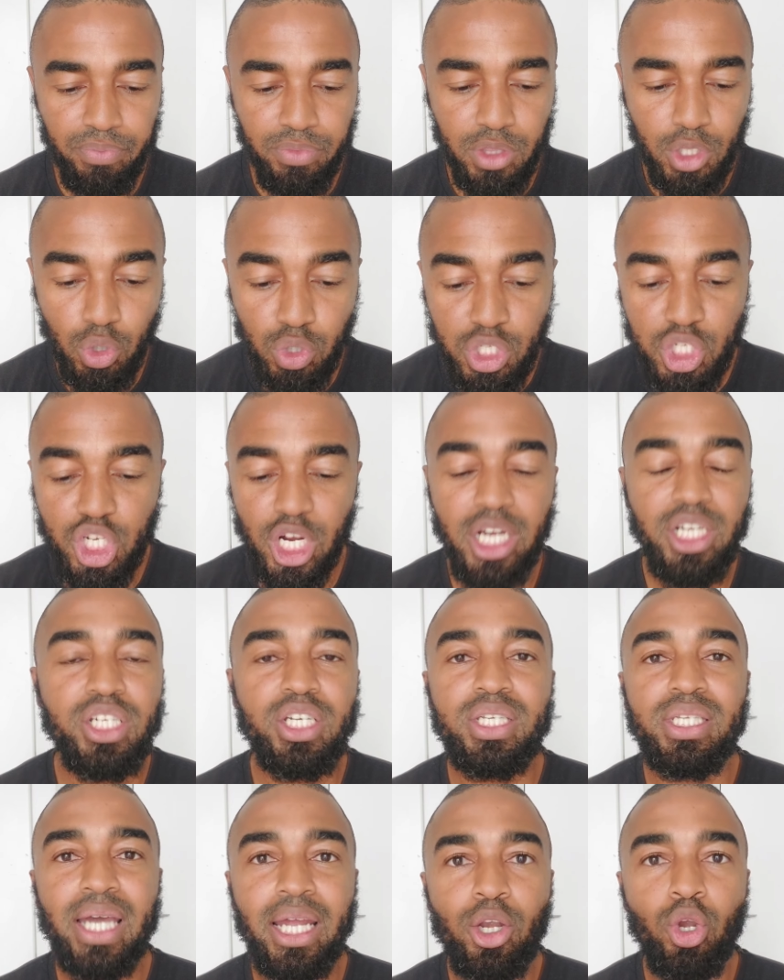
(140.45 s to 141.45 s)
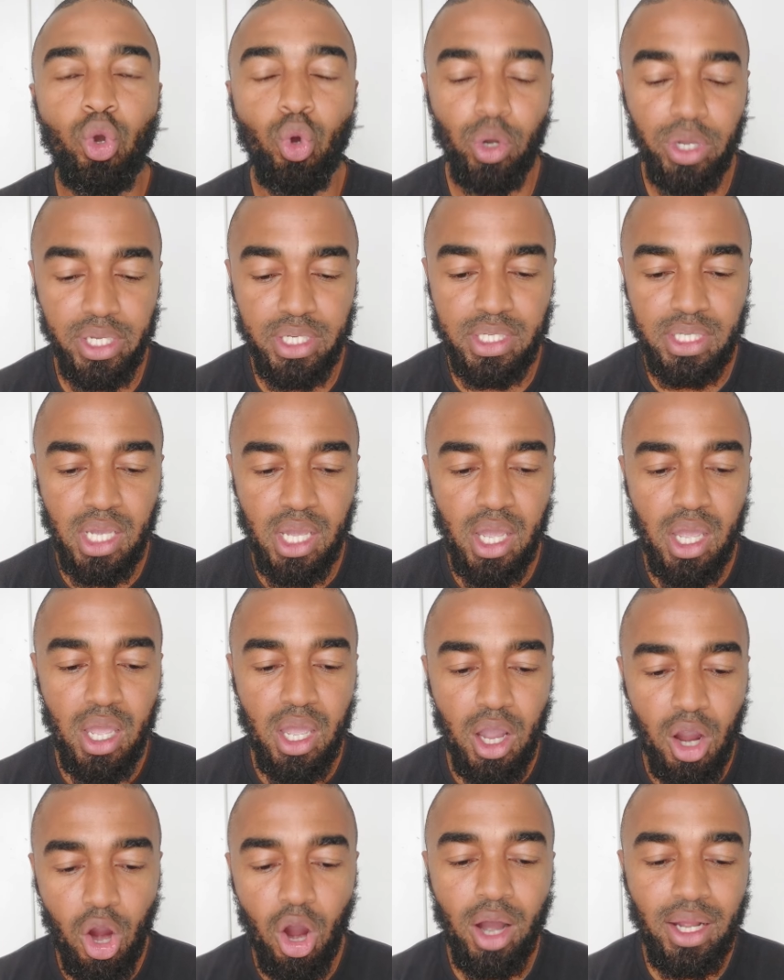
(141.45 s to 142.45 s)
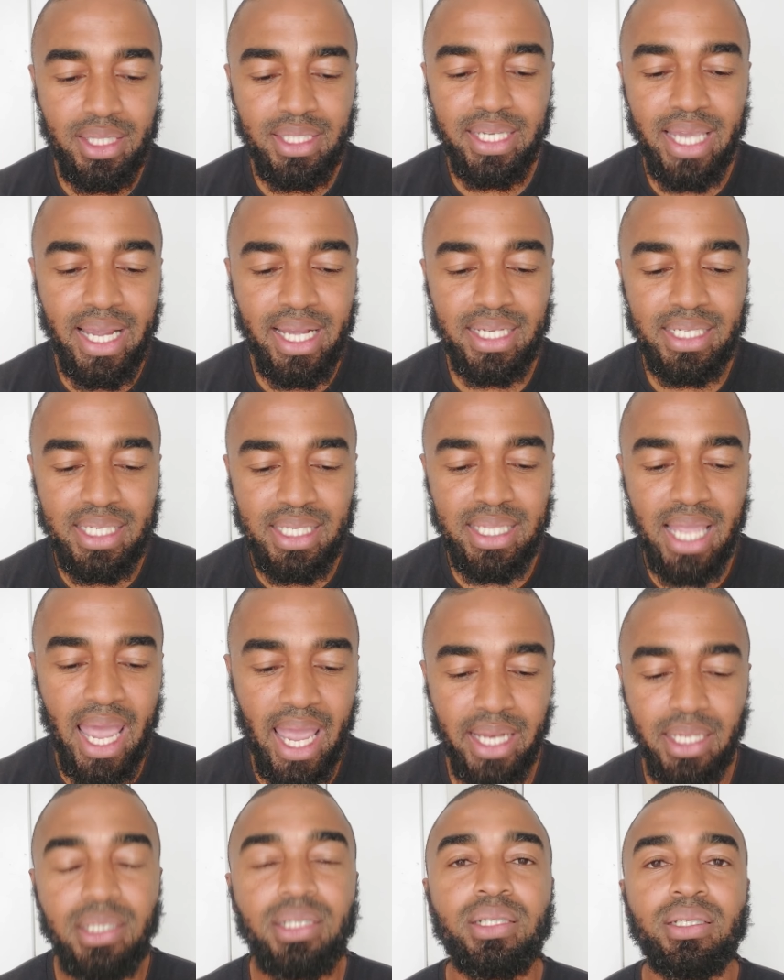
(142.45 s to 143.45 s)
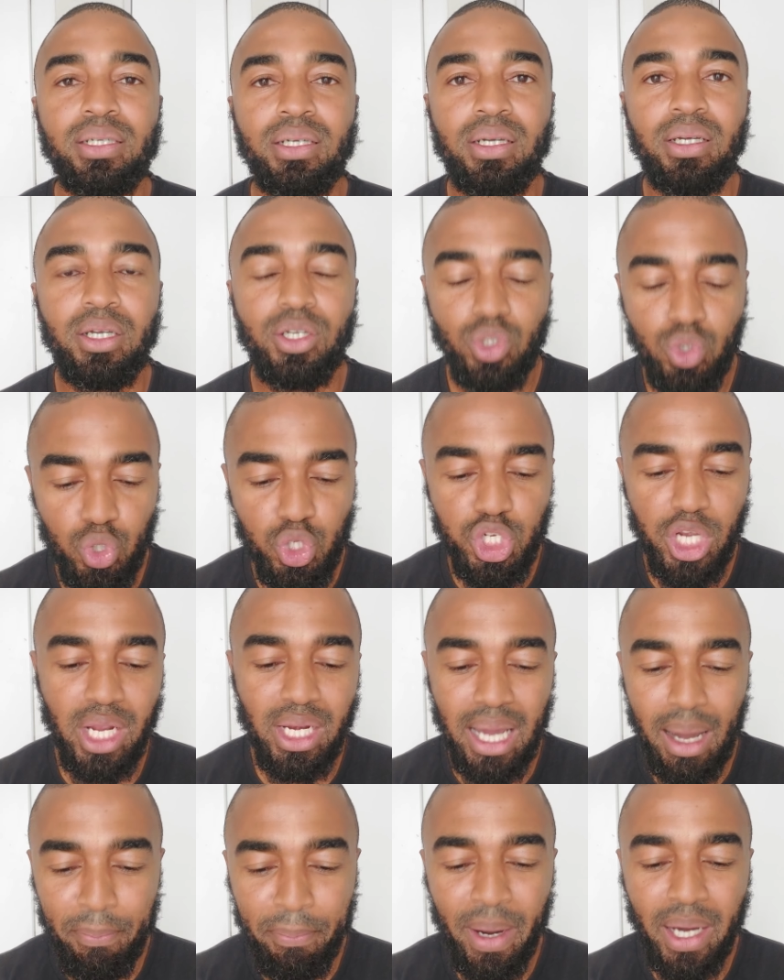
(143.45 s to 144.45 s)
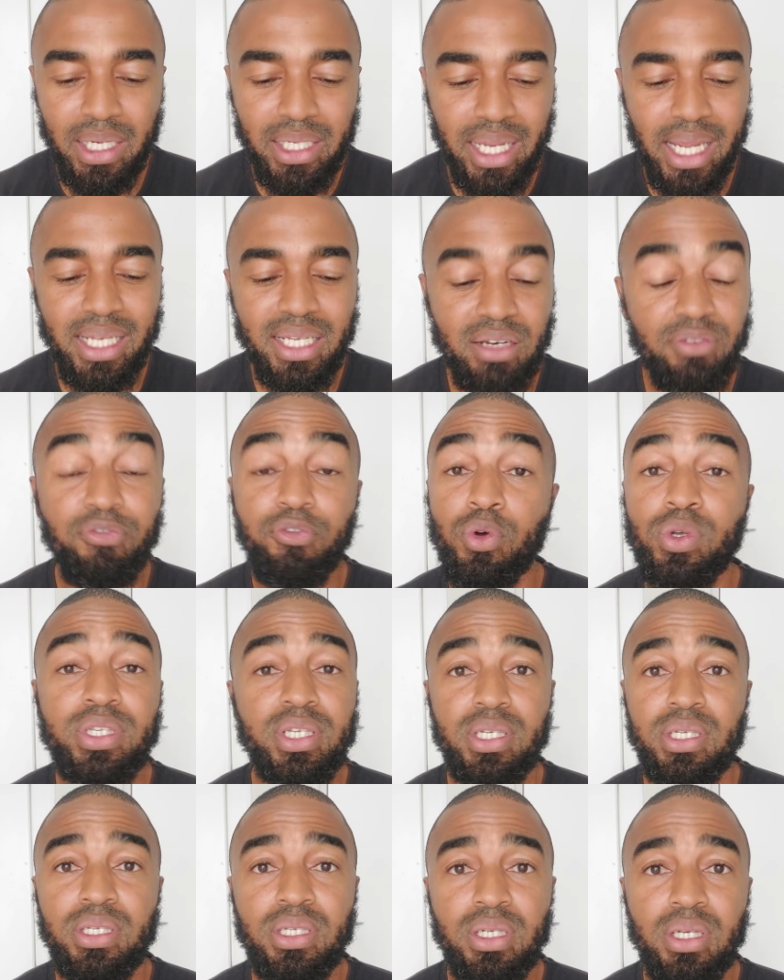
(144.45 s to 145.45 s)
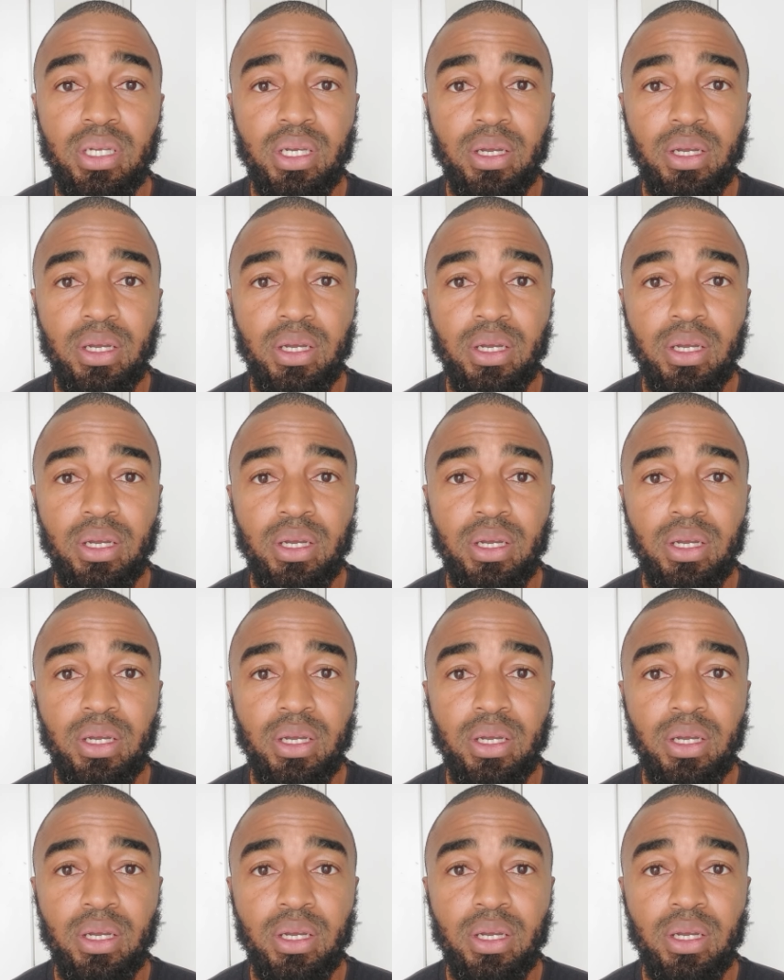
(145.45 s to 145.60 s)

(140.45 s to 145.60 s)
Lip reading: Those judges and lawyers can't take a stand to jail apartheid enforcers.